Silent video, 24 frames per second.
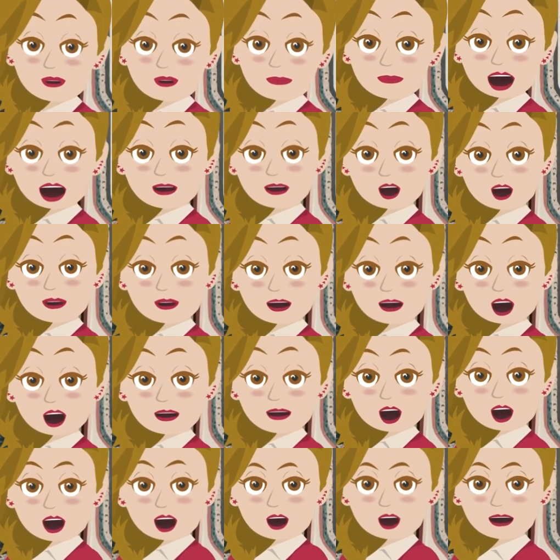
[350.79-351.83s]
That's a bigger
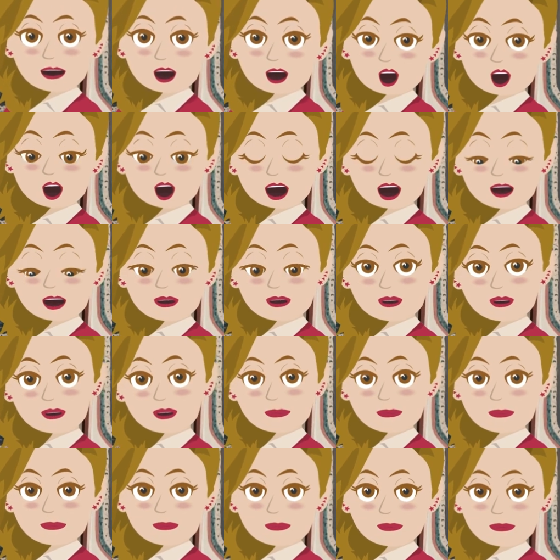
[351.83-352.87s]
deal than you know.
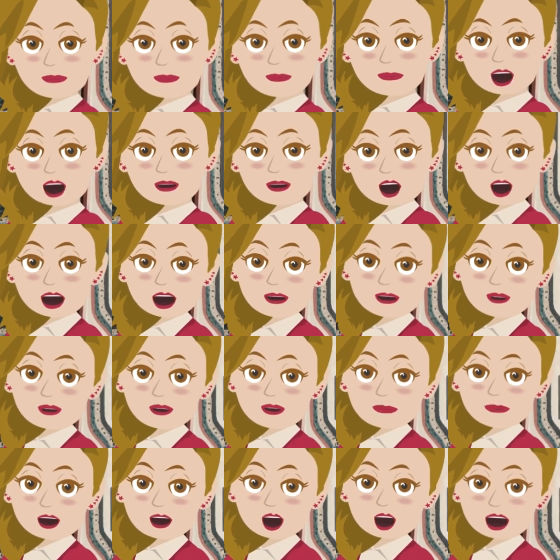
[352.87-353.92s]
Because
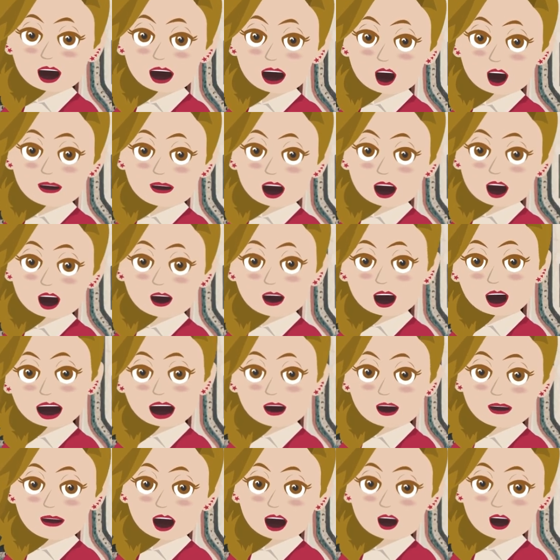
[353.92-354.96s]
when you hand
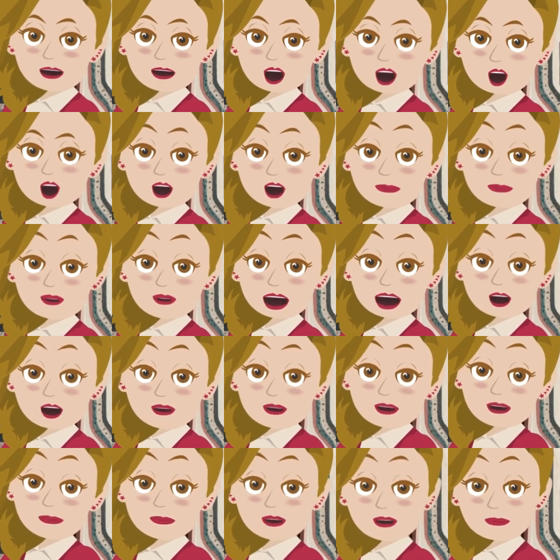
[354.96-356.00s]
off one of your
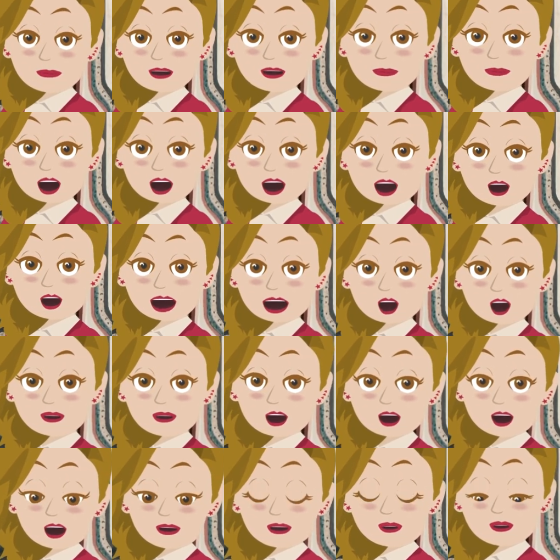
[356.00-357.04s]
requests to your
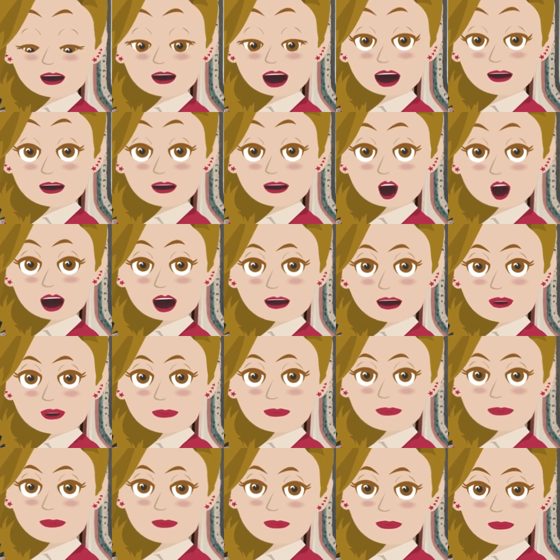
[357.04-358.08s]
non-physical counterparts
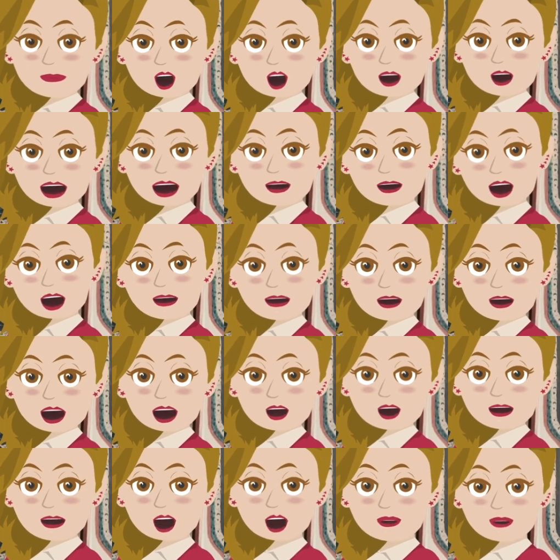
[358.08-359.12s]
and we get hold
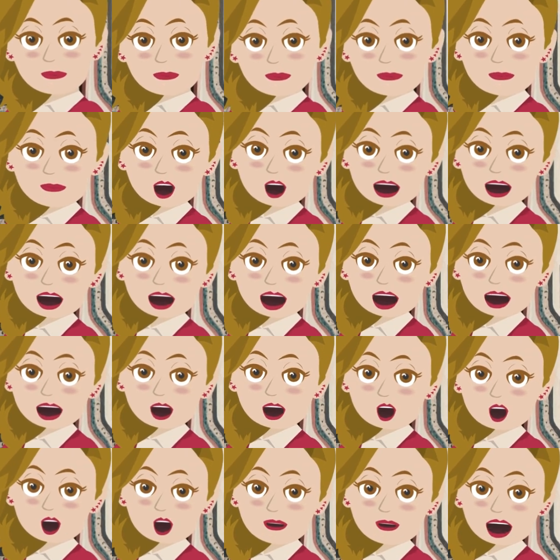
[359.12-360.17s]
of it, we
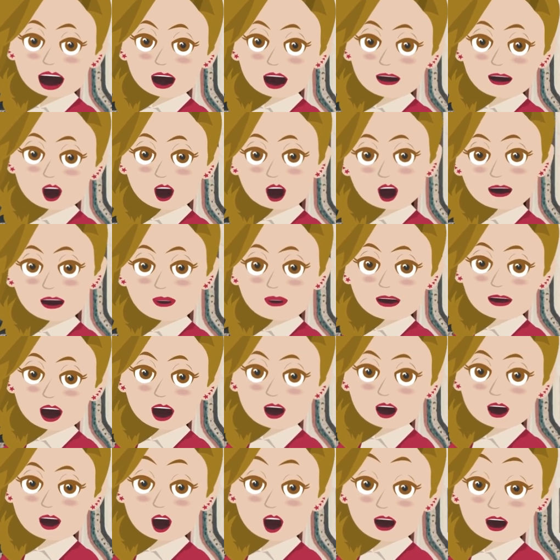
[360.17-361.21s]
never deviate
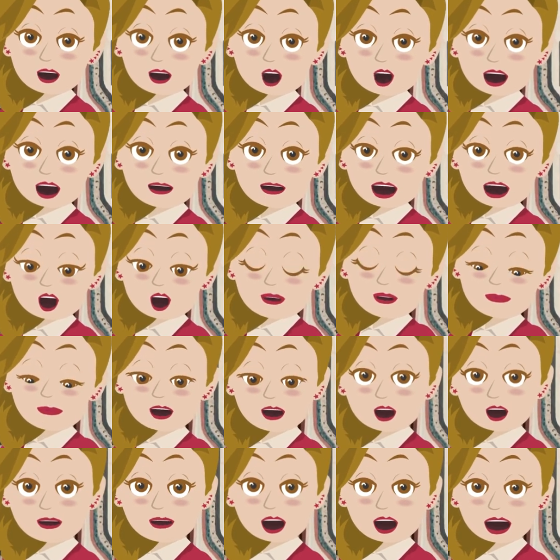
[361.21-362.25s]
from what you are
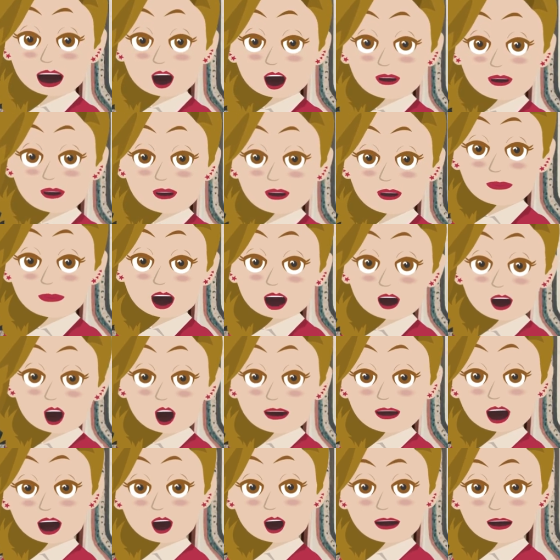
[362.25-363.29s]
asking for, even
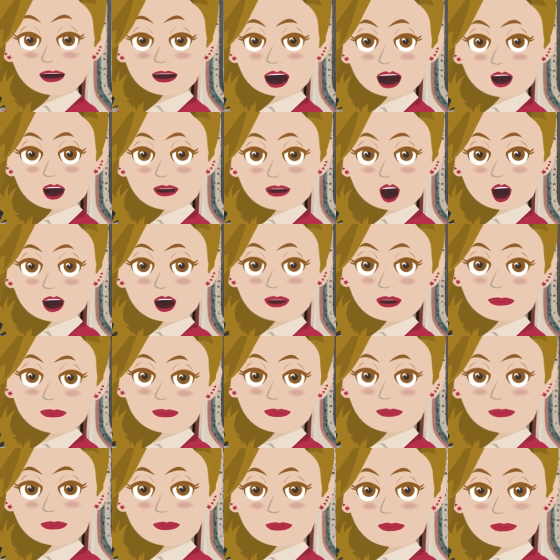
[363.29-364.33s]
though you do.
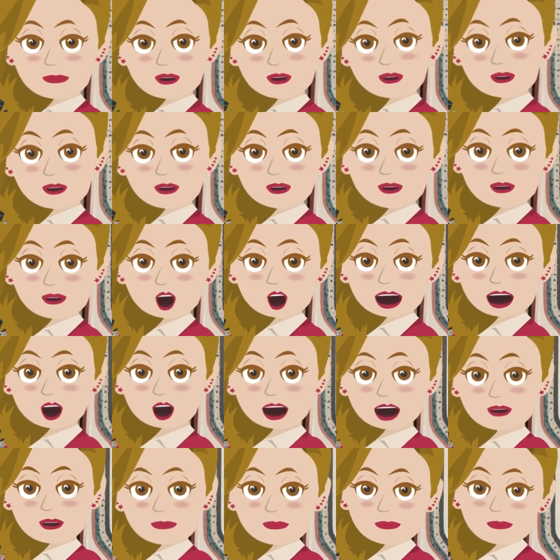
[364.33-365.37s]
In
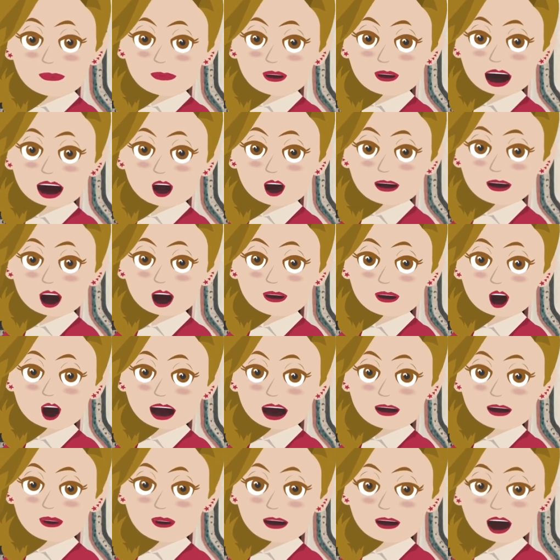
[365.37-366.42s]
fact, you
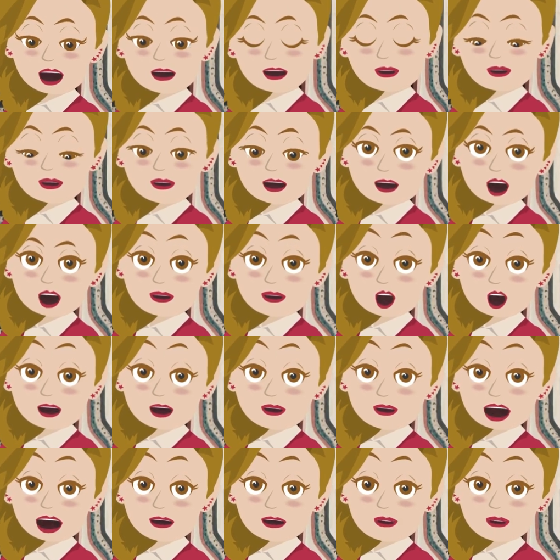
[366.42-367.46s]
deviate constantly and
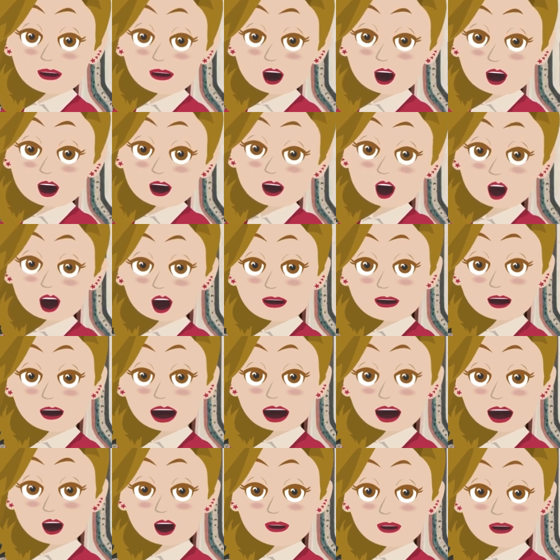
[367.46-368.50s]
that's really your
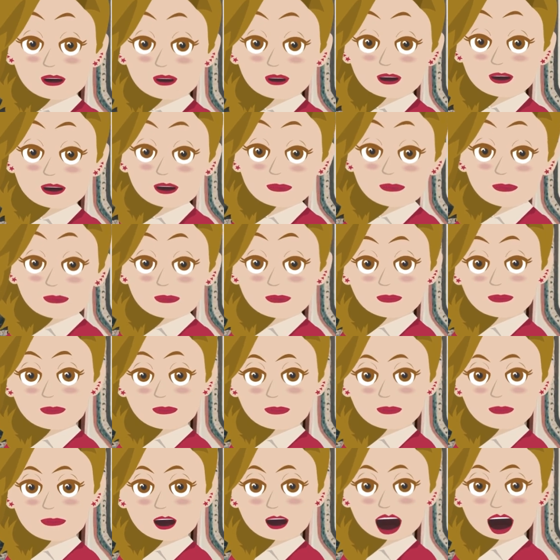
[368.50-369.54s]
job.
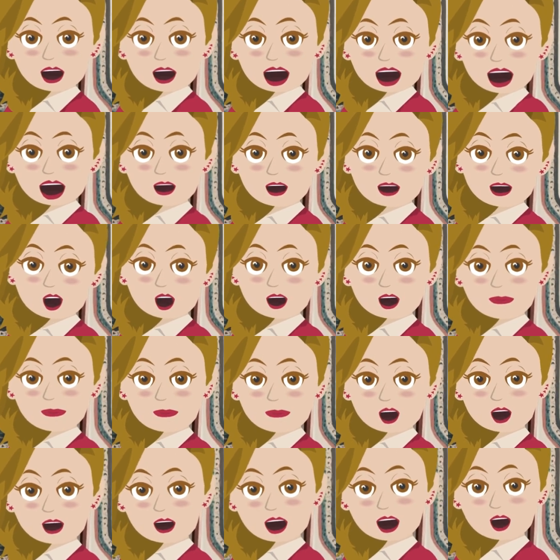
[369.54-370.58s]
You mean
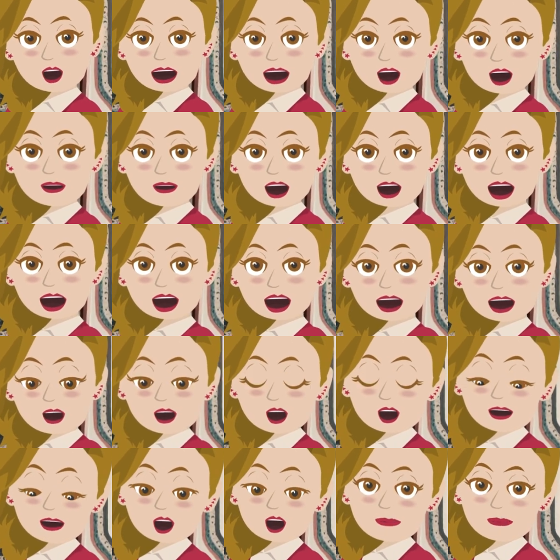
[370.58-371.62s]
to do that. You
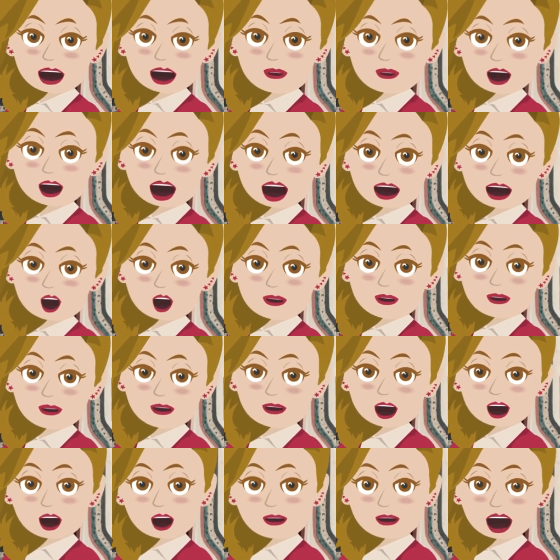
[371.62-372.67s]
mean to continue
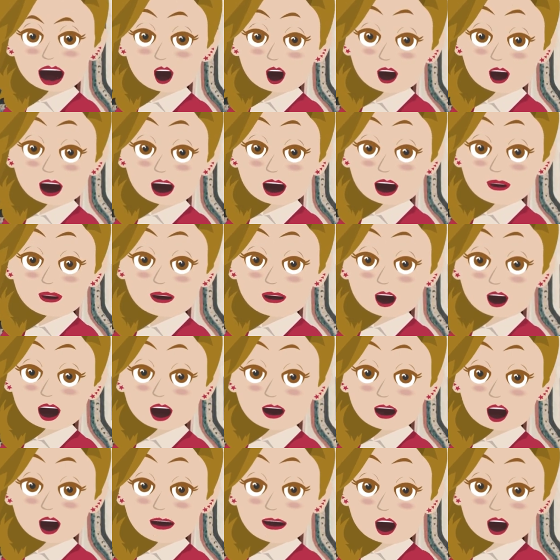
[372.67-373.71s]
to deviate from
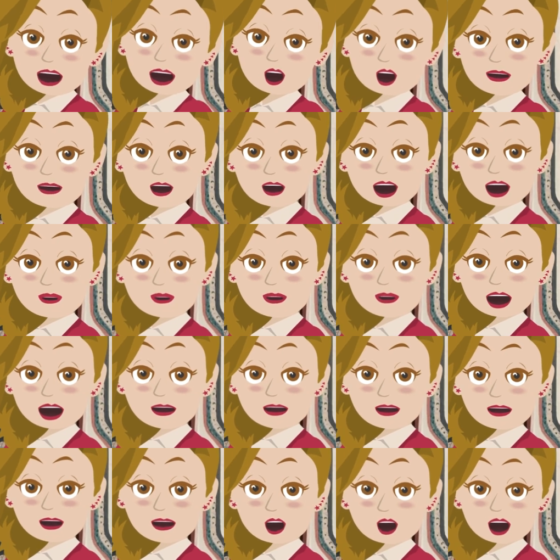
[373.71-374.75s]
it while you are
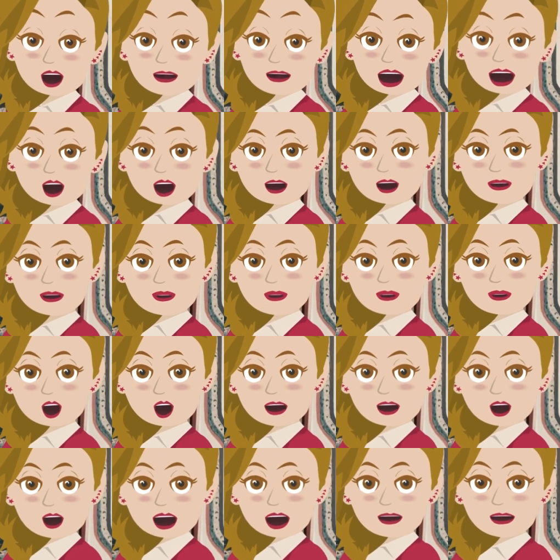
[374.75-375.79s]
collecting the data
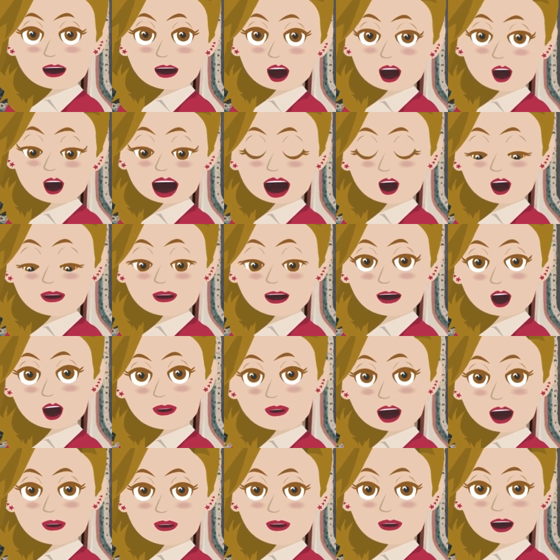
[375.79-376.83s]
and while you are making
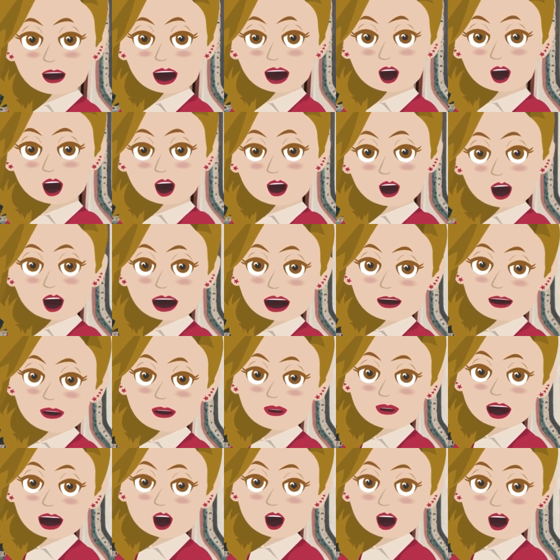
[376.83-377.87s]
it clearer and
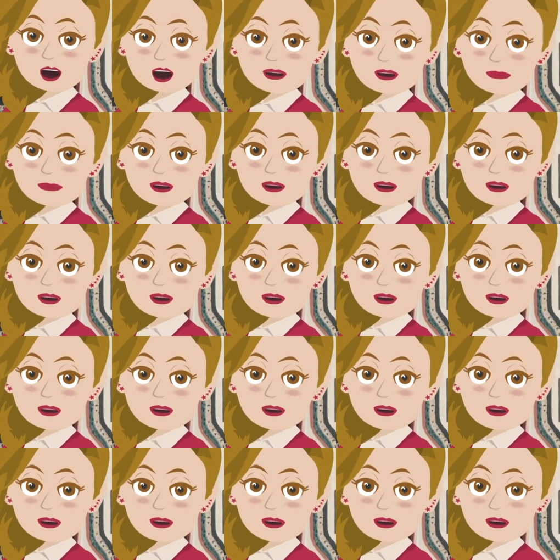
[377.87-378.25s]
clearer